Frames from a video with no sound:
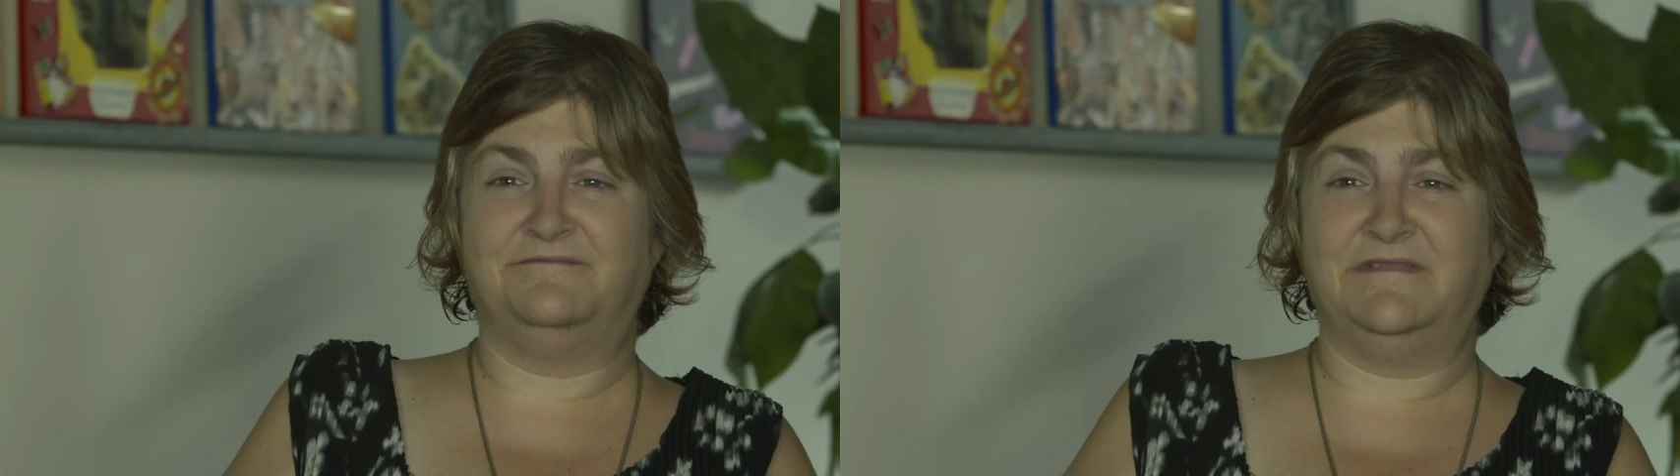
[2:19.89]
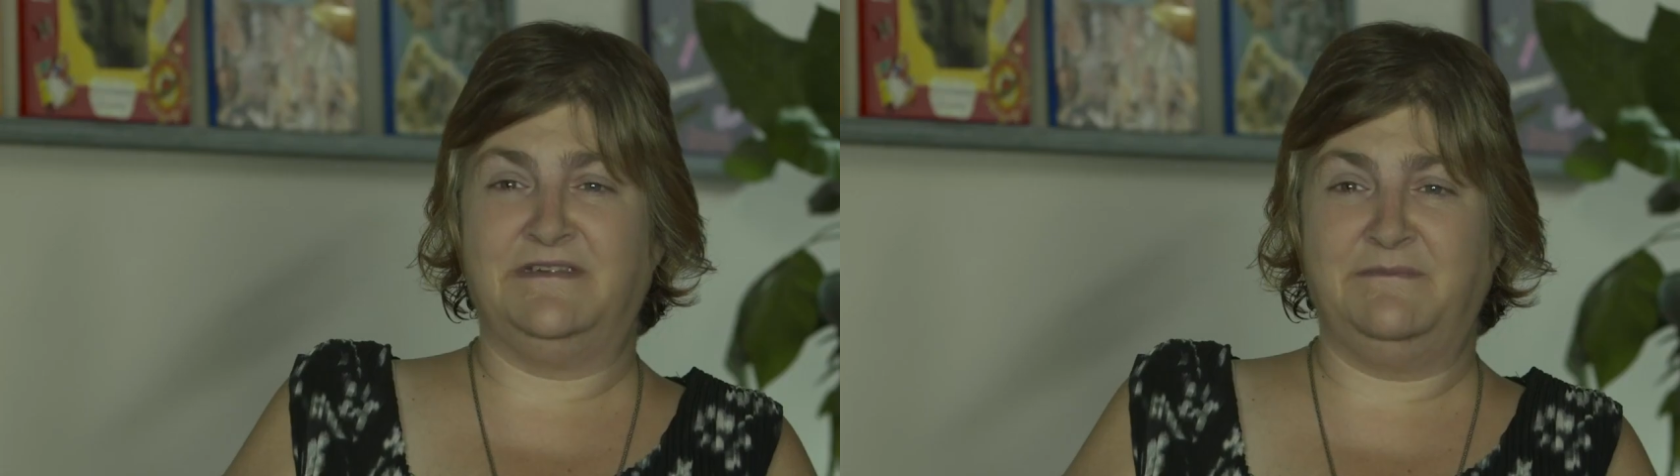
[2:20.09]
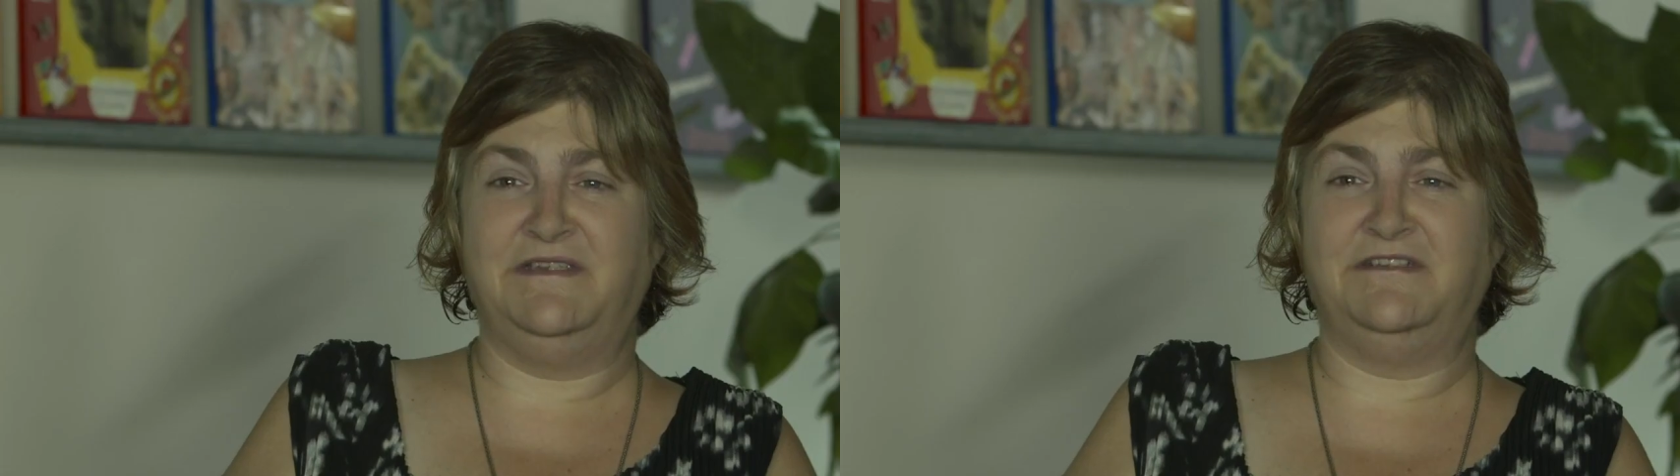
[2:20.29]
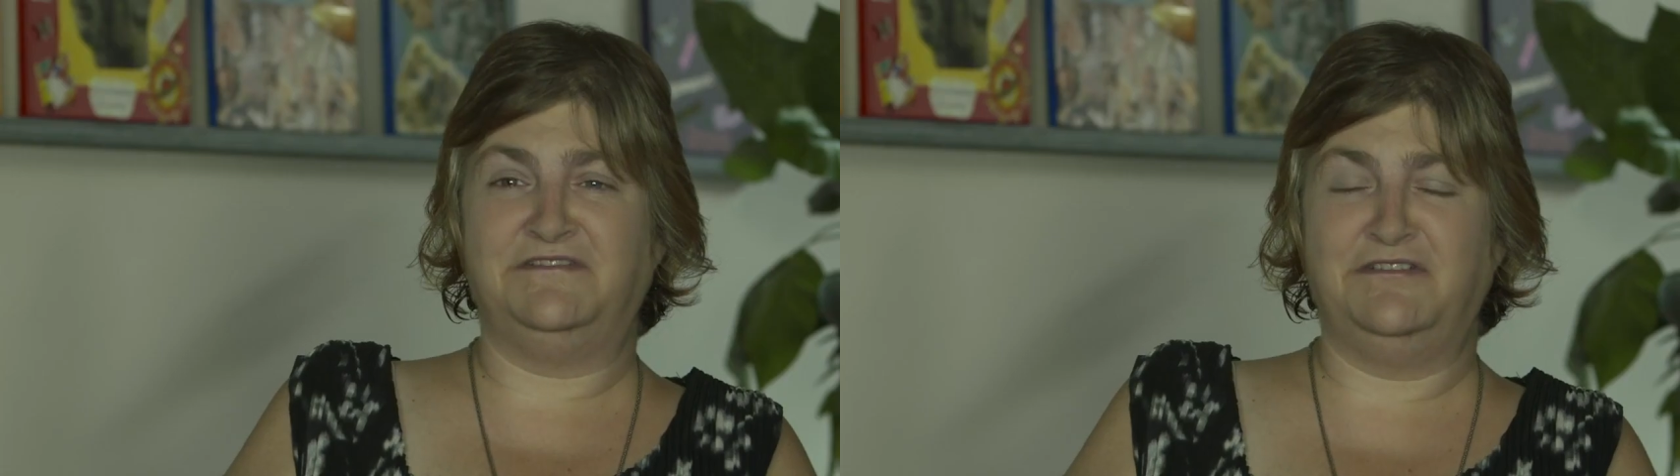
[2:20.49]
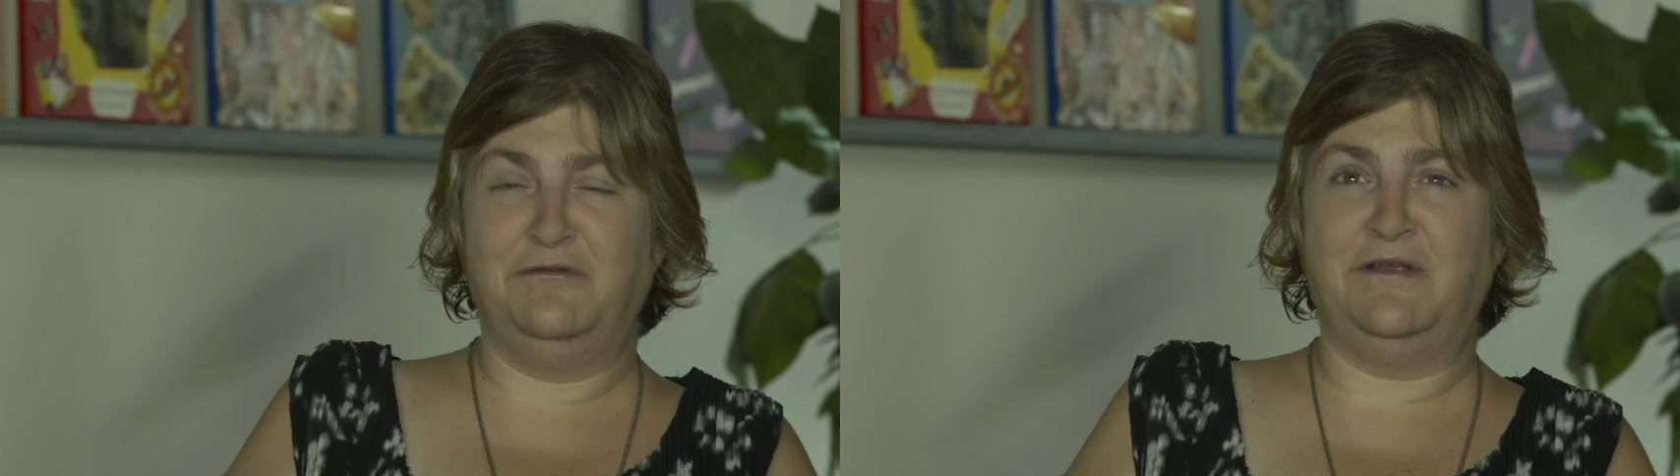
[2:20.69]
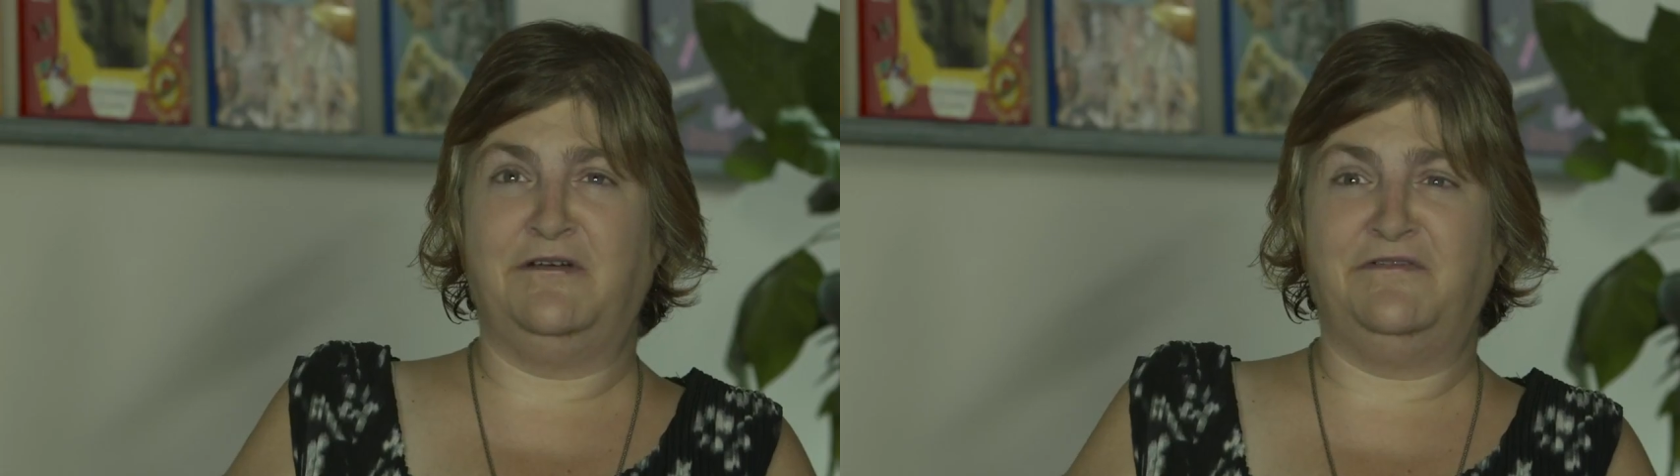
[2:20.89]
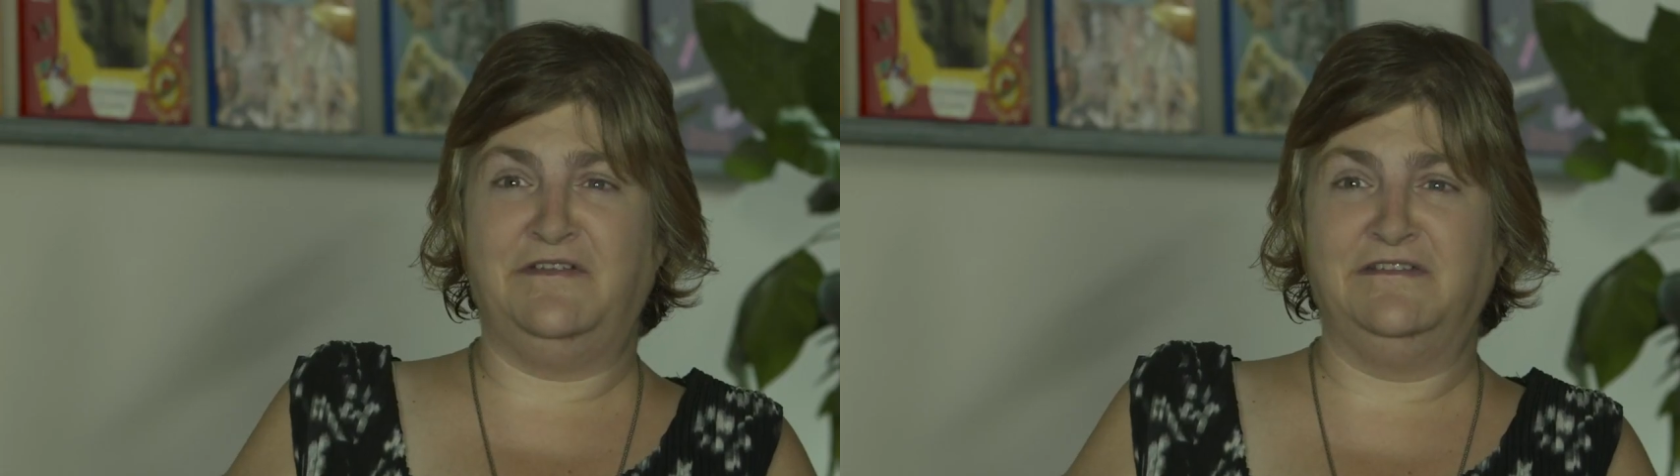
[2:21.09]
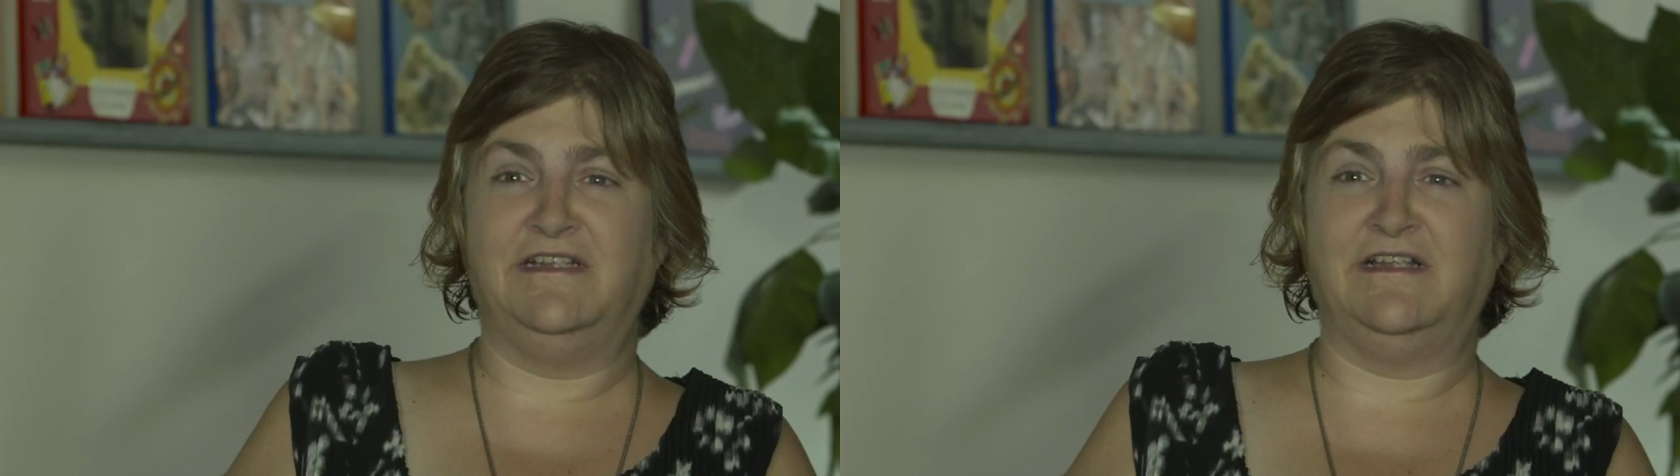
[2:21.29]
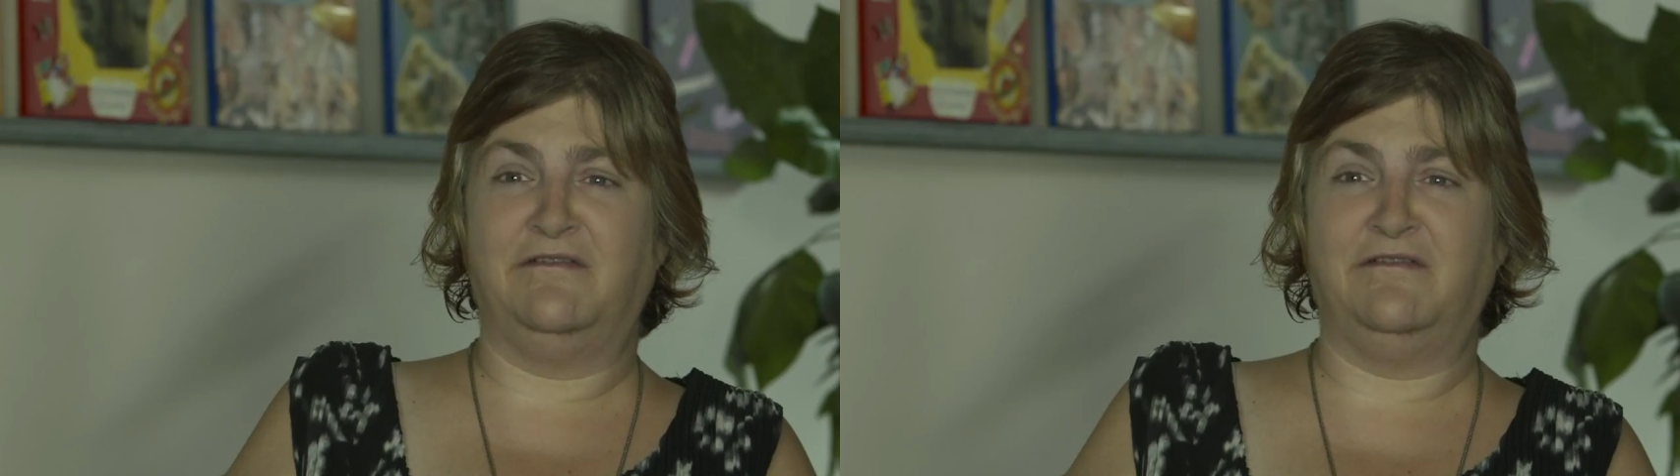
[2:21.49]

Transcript: I mean, there's no better feeling